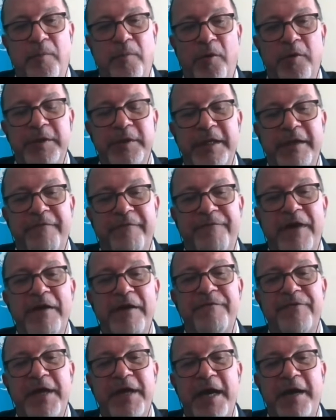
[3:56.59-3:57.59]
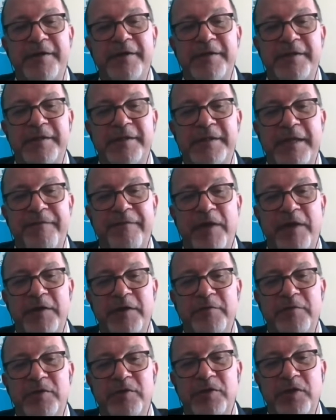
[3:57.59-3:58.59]
More than
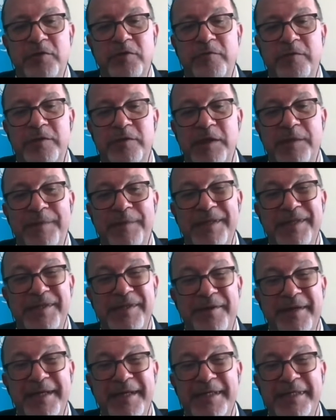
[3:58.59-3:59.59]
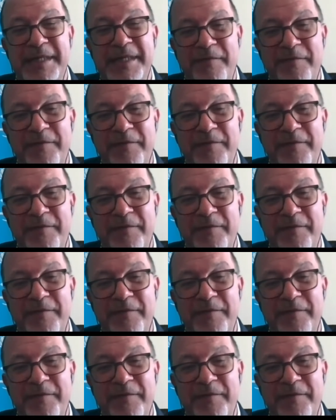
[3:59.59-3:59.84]
5,700 children, some as young as